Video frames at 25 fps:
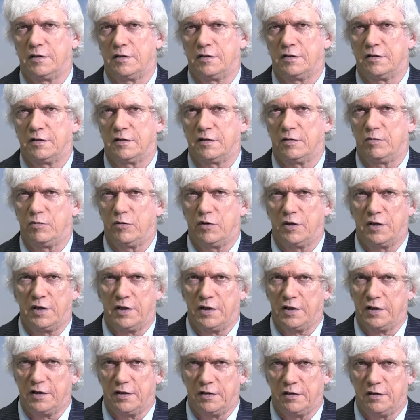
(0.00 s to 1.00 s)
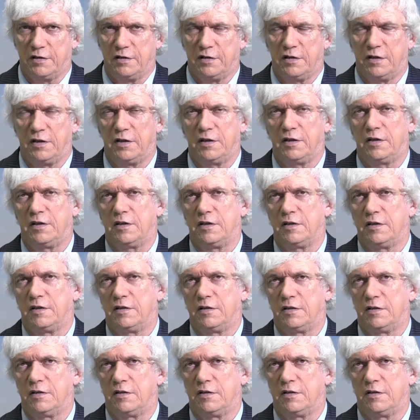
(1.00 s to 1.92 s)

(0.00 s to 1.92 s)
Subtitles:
stimulate the